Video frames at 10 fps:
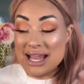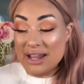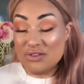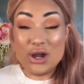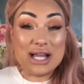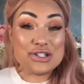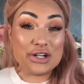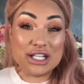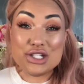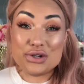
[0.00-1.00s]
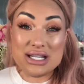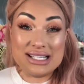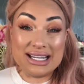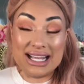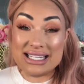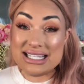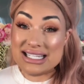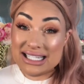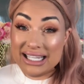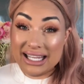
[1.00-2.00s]
If you guys are interested in
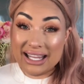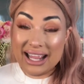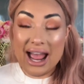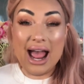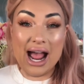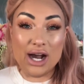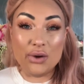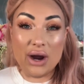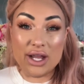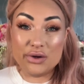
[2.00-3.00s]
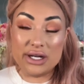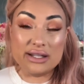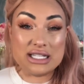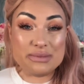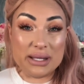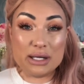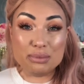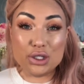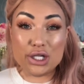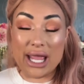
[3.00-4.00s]
seeing how I created this makeup
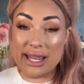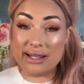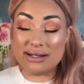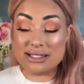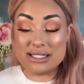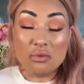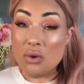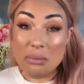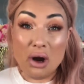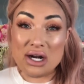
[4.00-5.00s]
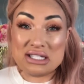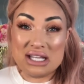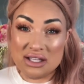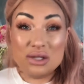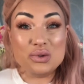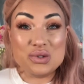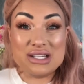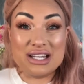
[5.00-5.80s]
look and what products I used,